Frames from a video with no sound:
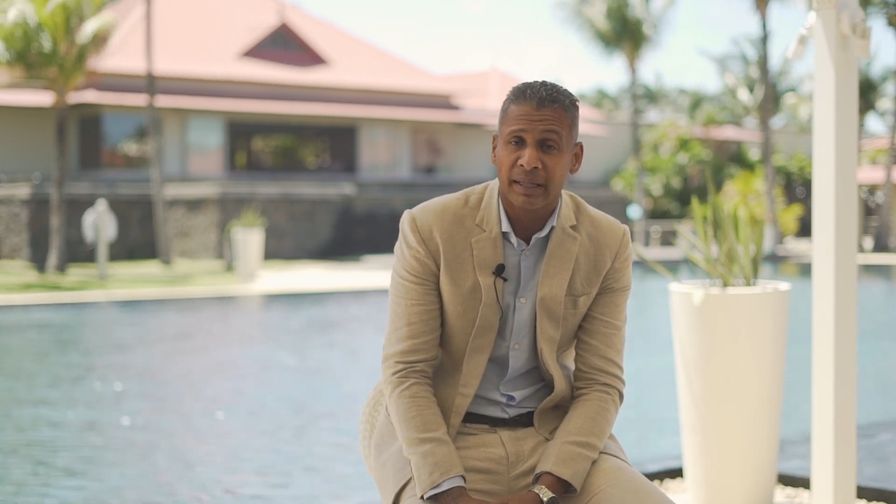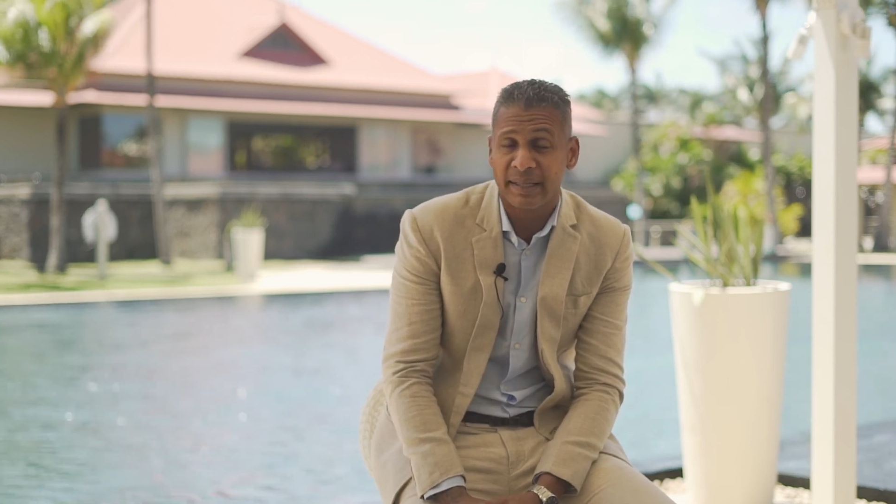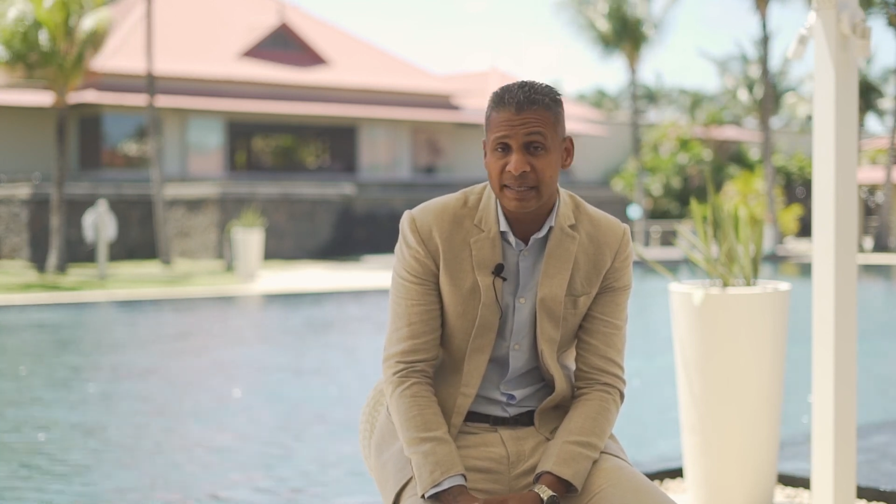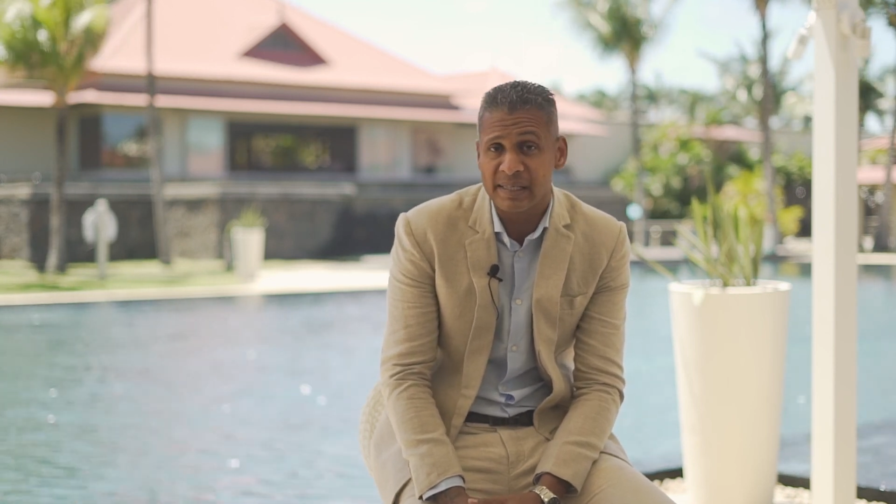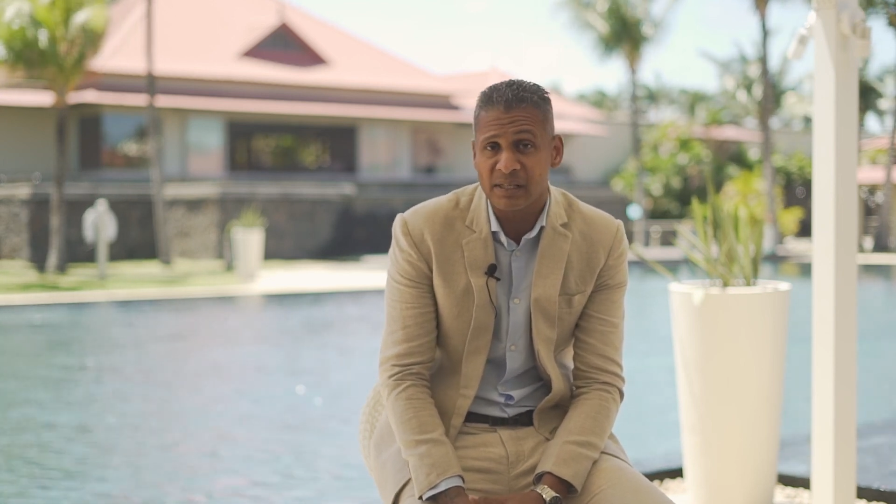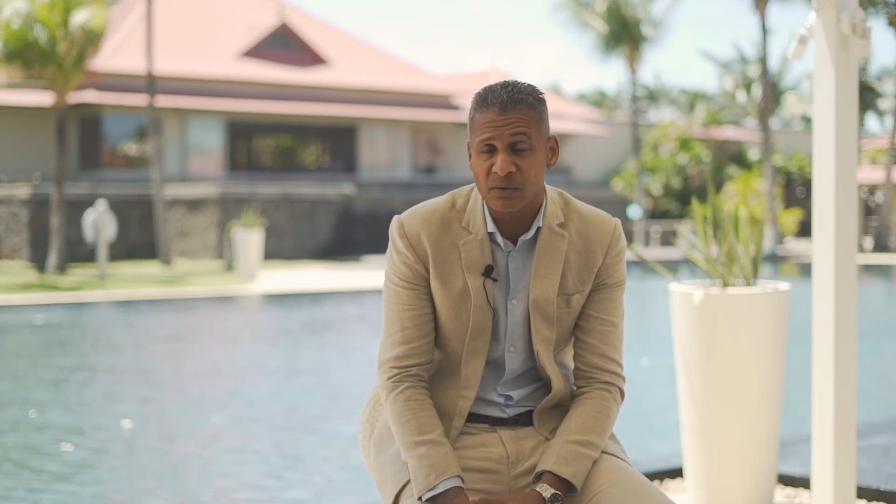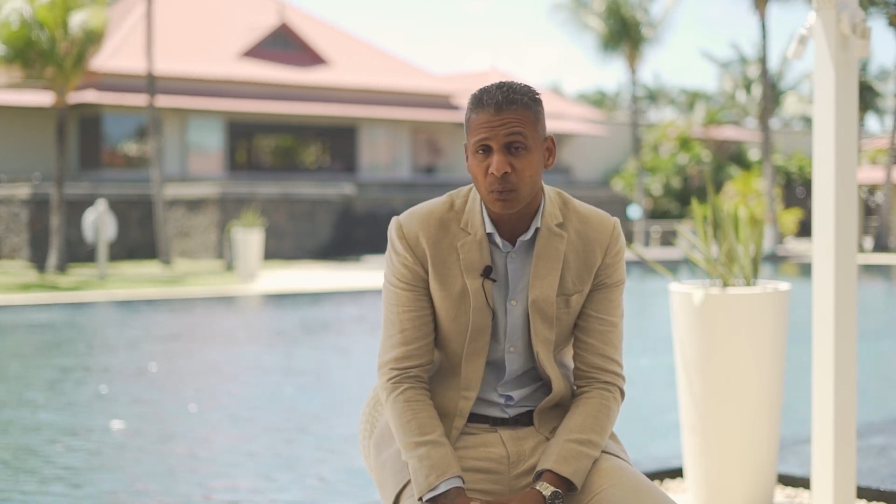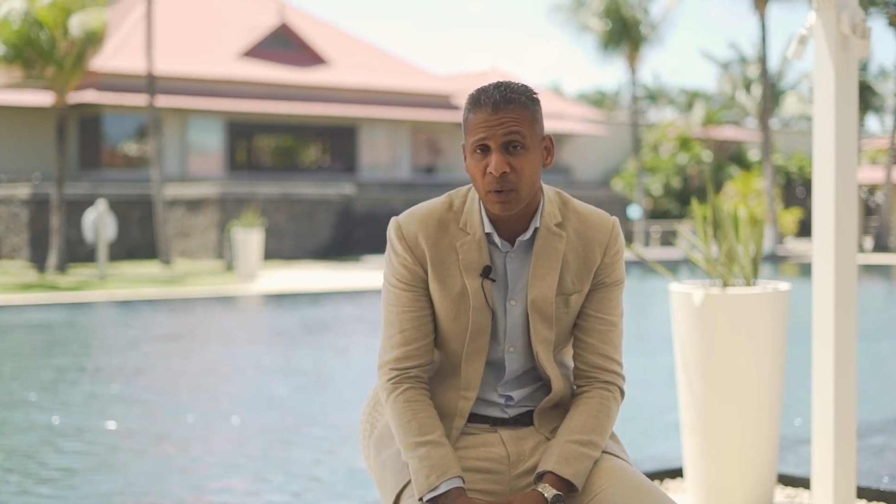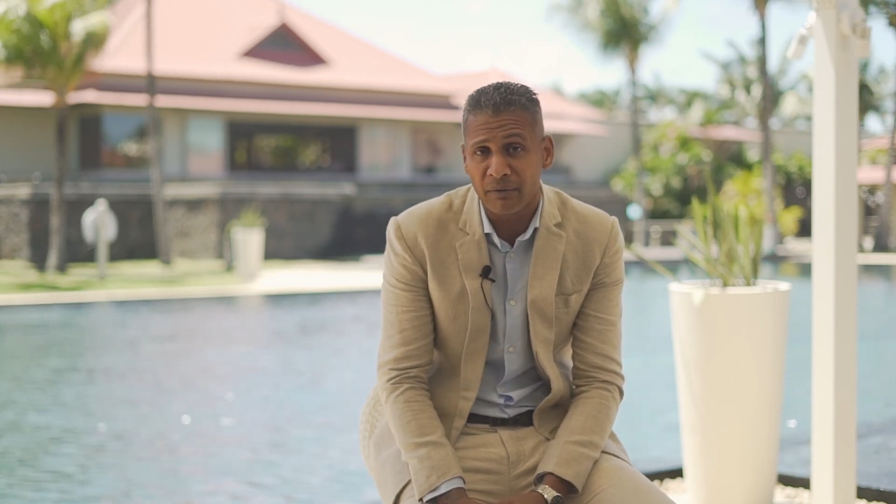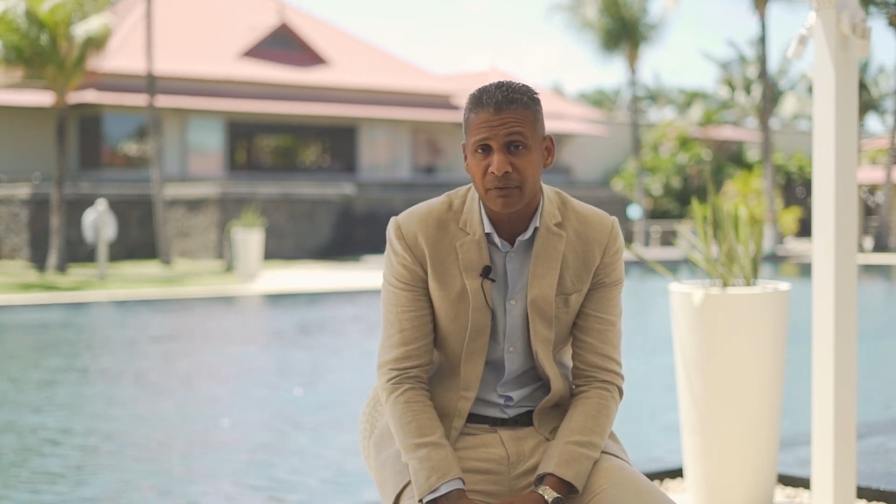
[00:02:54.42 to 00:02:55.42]
This is
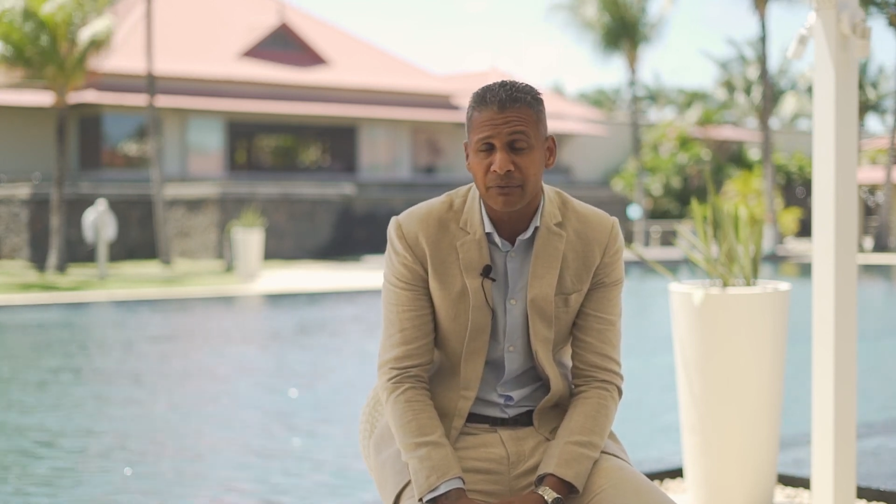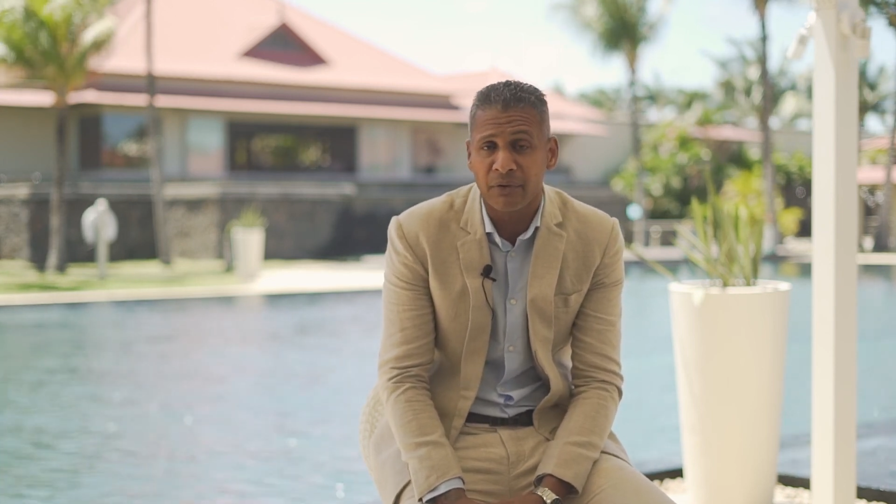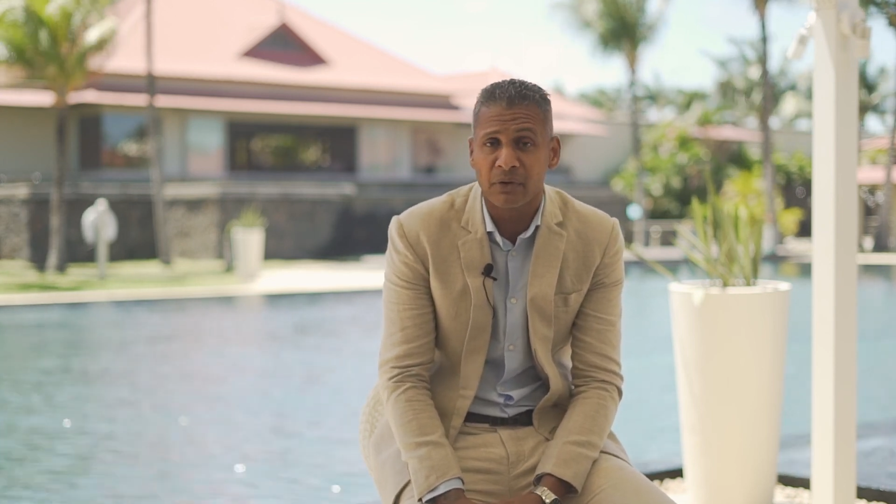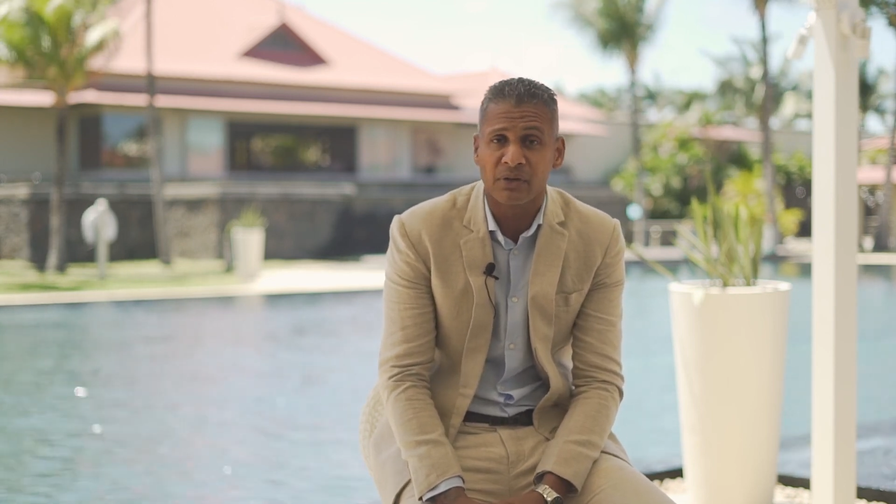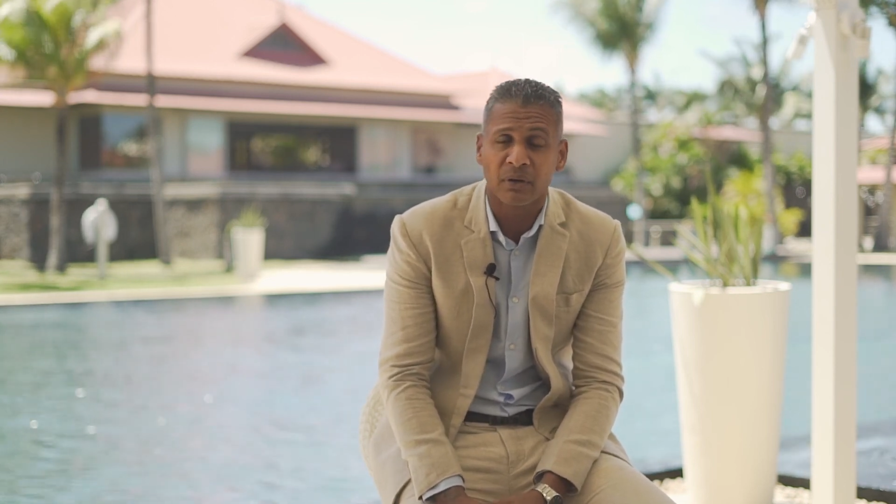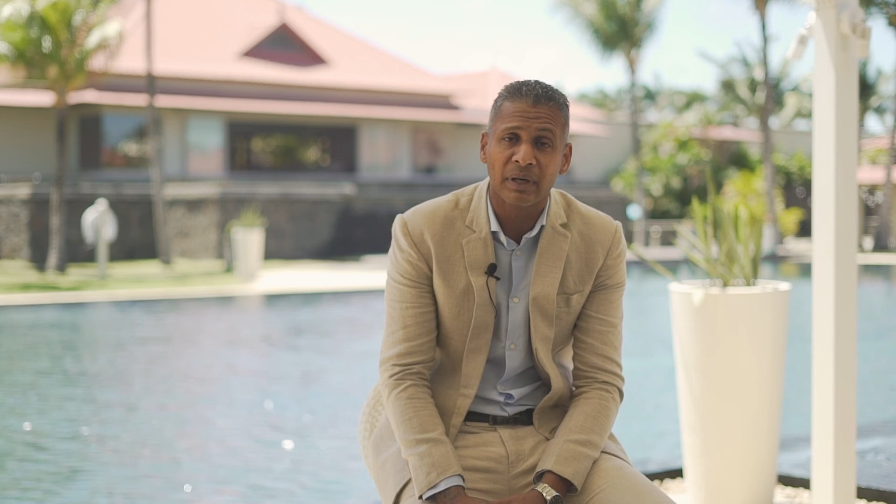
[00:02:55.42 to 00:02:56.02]
one of the first